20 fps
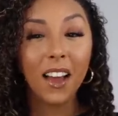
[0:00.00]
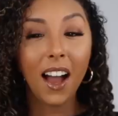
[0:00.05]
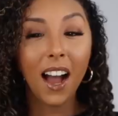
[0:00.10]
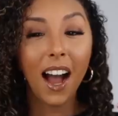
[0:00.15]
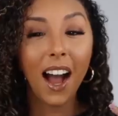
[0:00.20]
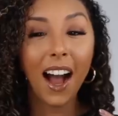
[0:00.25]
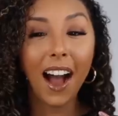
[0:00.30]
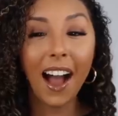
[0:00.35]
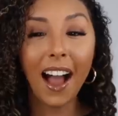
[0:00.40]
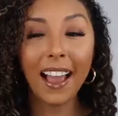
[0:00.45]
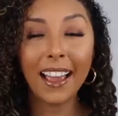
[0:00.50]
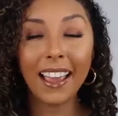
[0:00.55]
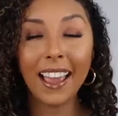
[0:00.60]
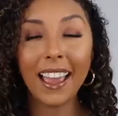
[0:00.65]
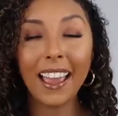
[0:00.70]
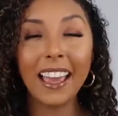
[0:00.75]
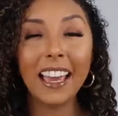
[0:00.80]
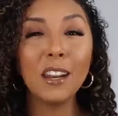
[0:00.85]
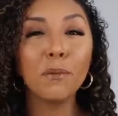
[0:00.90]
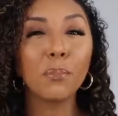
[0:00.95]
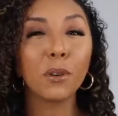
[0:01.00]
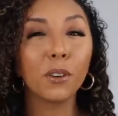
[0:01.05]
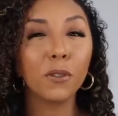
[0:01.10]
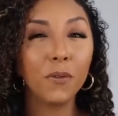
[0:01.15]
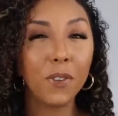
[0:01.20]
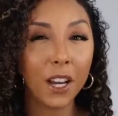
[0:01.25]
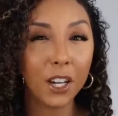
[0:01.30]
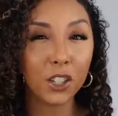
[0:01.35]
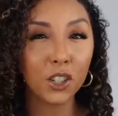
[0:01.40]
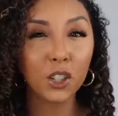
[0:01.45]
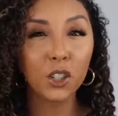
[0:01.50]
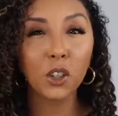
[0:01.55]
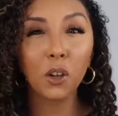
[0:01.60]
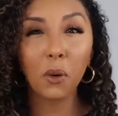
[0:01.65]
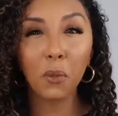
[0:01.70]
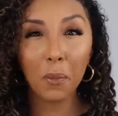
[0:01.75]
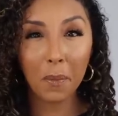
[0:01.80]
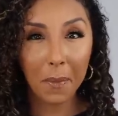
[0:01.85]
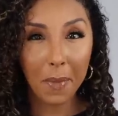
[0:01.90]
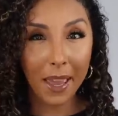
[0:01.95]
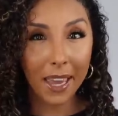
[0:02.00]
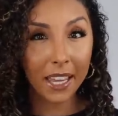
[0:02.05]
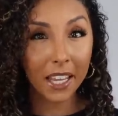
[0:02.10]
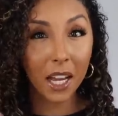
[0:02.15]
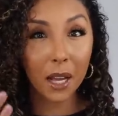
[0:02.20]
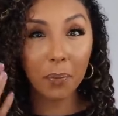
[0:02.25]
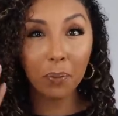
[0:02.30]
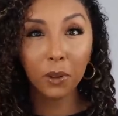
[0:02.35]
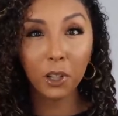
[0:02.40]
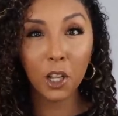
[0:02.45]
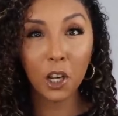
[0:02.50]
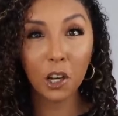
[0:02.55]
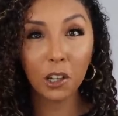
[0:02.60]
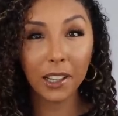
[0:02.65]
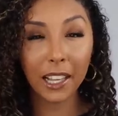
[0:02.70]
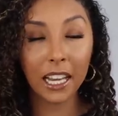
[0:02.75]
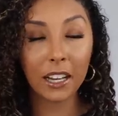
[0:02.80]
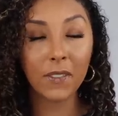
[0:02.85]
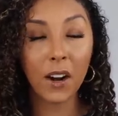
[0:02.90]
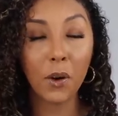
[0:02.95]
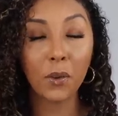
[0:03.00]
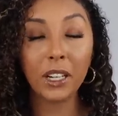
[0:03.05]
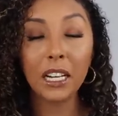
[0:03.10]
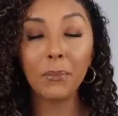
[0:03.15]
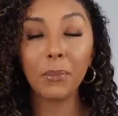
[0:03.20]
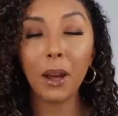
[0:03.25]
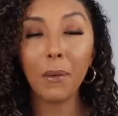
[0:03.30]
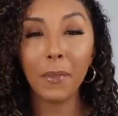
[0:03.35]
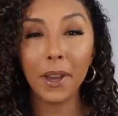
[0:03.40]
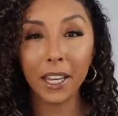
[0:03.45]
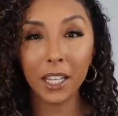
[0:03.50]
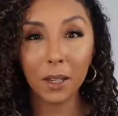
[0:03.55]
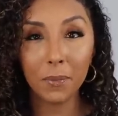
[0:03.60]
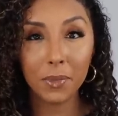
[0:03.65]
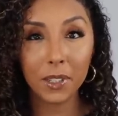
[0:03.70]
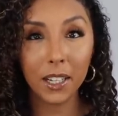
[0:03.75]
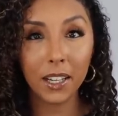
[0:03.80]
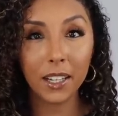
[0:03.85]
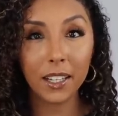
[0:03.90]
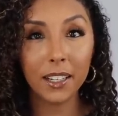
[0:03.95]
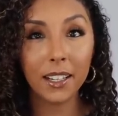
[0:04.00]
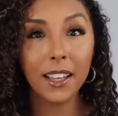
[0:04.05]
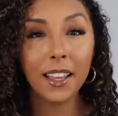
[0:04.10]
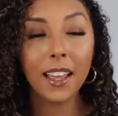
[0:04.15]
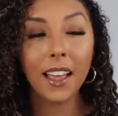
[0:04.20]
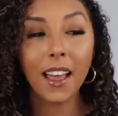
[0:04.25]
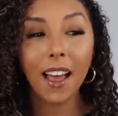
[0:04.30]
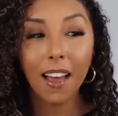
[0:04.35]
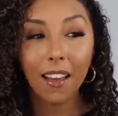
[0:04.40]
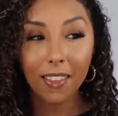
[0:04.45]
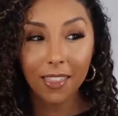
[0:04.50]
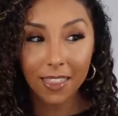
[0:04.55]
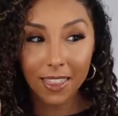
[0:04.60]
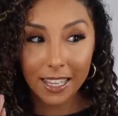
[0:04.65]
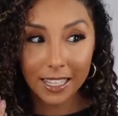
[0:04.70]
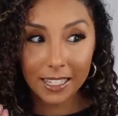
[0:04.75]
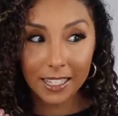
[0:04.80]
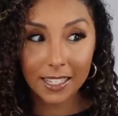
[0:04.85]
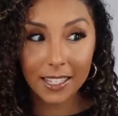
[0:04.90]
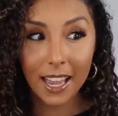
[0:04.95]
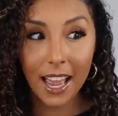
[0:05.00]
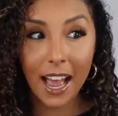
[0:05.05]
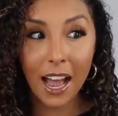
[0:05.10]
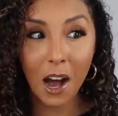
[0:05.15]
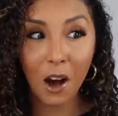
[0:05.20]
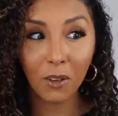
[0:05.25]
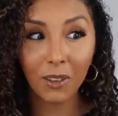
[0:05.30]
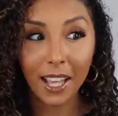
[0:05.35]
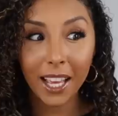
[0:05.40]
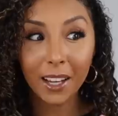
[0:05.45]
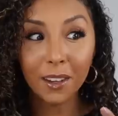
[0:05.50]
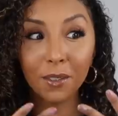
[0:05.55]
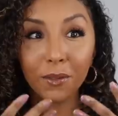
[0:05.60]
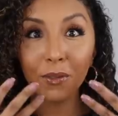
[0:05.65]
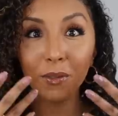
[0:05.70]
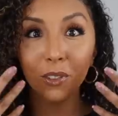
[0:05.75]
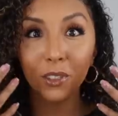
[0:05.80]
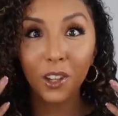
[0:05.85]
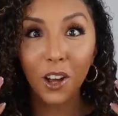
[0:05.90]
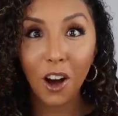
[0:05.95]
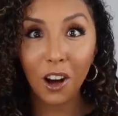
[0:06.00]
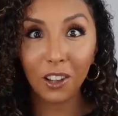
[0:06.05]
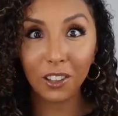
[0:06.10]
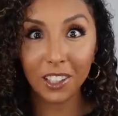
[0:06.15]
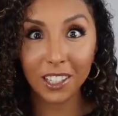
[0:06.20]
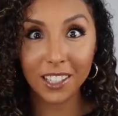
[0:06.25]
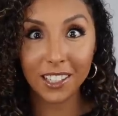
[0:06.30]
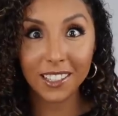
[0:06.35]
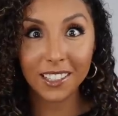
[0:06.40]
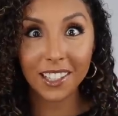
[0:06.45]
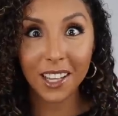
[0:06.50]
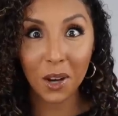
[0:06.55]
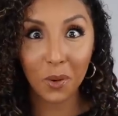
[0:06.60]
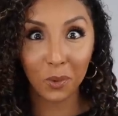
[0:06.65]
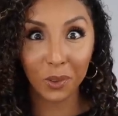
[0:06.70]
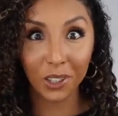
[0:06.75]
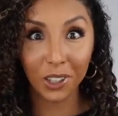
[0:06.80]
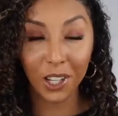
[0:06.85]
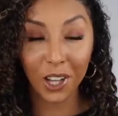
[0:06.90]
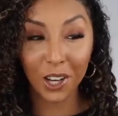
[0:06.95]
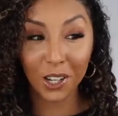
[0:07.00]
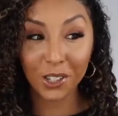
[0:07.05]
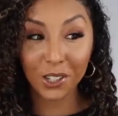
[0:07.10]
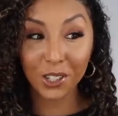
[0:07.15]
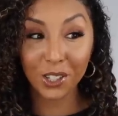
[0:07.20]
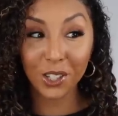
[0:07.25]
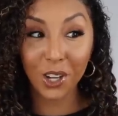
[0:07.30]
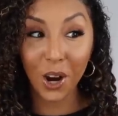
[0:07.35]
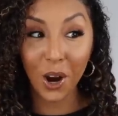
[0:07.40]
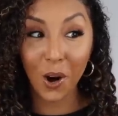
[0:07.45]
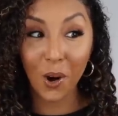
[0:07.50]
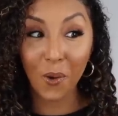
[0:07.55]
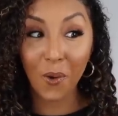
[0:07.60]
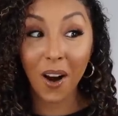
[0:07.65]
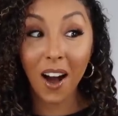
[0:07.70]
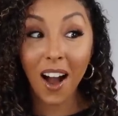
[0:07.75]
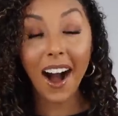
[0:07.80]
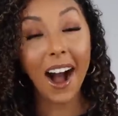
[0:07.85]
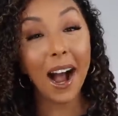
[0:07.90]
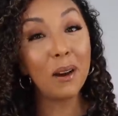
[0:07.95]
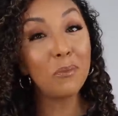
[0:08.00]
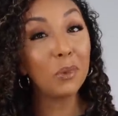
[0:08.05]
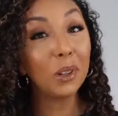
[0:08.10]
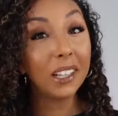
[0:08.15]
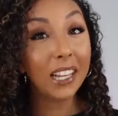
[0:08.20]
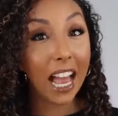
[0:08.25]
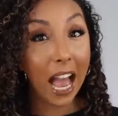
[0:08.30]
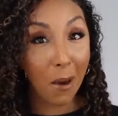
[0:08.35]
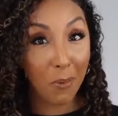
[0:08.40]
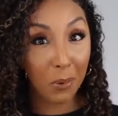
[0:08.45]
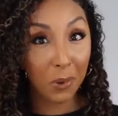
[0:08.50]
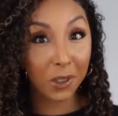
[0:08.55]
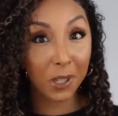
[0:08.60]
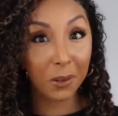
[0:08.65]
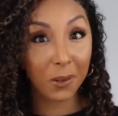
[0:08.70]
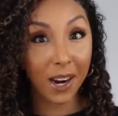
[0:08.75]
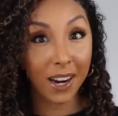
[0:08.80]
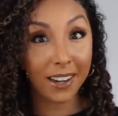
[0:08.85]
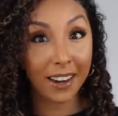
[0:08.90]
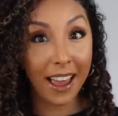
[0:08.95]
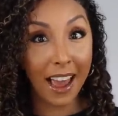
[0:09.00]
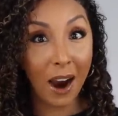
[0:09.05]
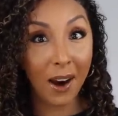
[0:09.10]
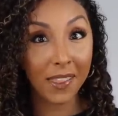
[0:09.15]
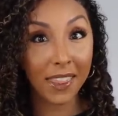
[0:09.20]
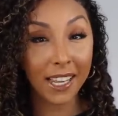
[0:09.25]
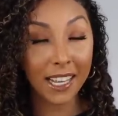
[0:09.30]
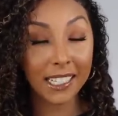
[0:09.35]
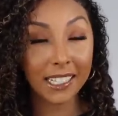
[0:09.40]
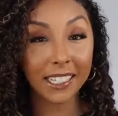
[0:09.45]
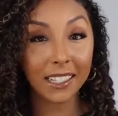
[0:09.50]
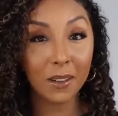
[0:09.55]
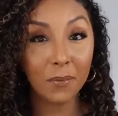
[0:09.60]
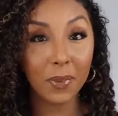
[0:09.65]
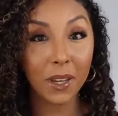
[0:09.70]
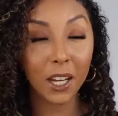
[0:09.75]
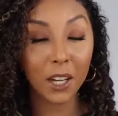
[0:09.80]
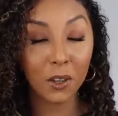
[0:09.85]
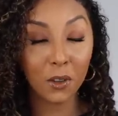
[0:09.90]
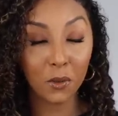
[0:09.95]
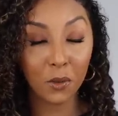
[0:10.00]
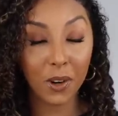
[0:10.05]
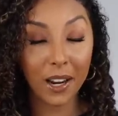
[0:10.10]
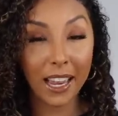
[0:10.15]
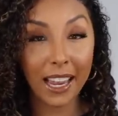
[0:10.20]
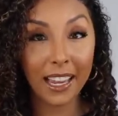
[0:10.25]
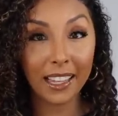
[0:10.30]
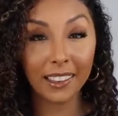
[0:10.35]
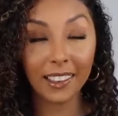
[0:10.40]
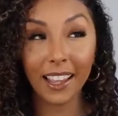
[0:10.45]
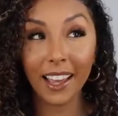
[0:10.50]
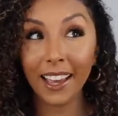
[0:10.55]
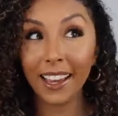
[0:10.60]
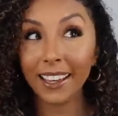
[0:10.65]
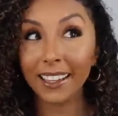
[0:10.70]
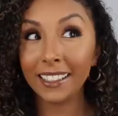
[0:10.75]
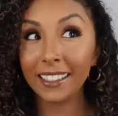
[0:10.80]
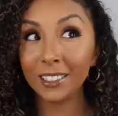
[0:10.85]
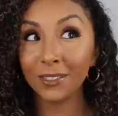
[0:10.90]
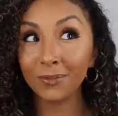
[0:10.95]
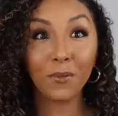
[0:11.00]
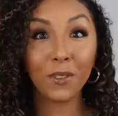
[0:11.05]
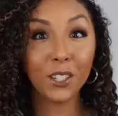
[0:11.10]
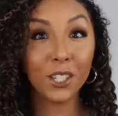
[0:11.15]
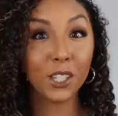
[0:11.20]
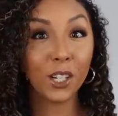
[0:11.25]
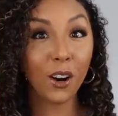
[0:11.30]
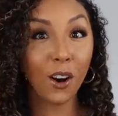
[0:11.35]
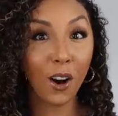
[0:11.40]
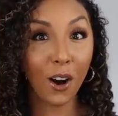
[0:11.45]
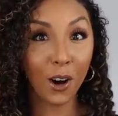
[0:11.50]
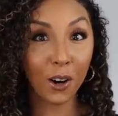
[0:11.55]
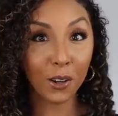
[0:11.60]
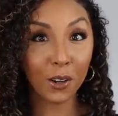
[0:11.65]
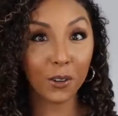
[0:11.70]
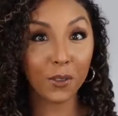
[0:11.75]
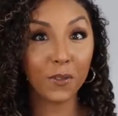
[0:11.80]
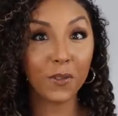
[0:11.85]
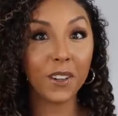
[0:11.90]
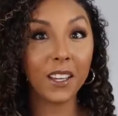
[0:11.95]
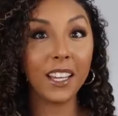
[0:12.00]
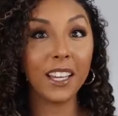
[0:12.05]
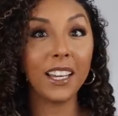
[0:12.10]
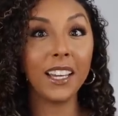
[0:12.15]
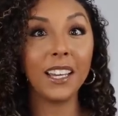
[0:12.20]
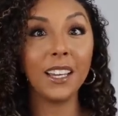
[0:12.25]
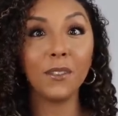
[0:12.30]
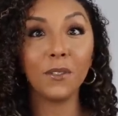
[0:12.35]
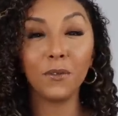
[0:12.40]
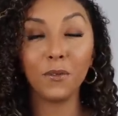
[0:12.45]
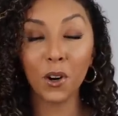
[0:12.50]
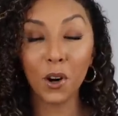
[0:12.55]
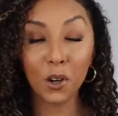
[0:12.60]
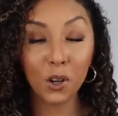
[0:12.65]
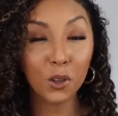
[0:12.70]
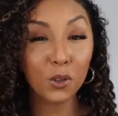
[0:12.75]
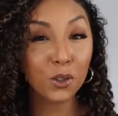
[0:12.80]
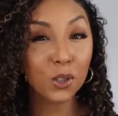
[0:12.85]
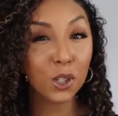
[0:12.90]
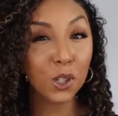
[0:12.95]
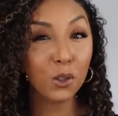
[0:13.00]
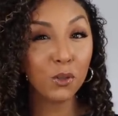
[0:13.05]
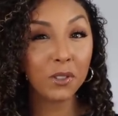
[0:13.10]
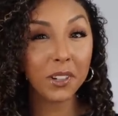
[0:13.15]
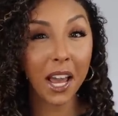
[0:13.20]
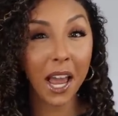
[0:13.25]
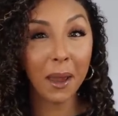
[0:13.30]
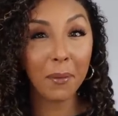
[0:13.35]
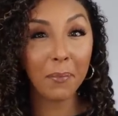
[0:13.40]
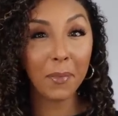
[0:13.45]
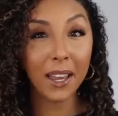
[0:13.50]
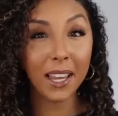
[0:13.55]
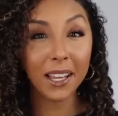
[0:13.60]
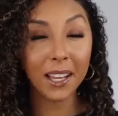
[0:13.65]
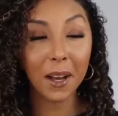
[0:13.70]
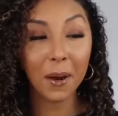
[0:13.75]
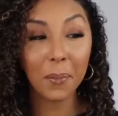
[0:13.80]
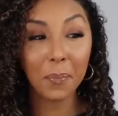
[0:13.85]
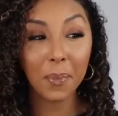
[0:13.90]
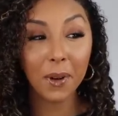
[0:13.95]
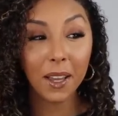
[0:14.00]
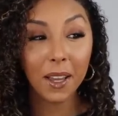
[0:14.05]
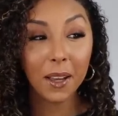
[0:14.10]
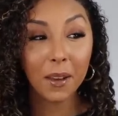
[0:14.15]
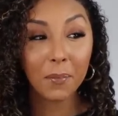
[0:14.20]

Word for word: high-end professional makeup look. Like if I were to get my makeup done, this is how like flawless it would look. So I'm really happy with it right now. I think it's gonna be a great like photography, photo shoot type makeup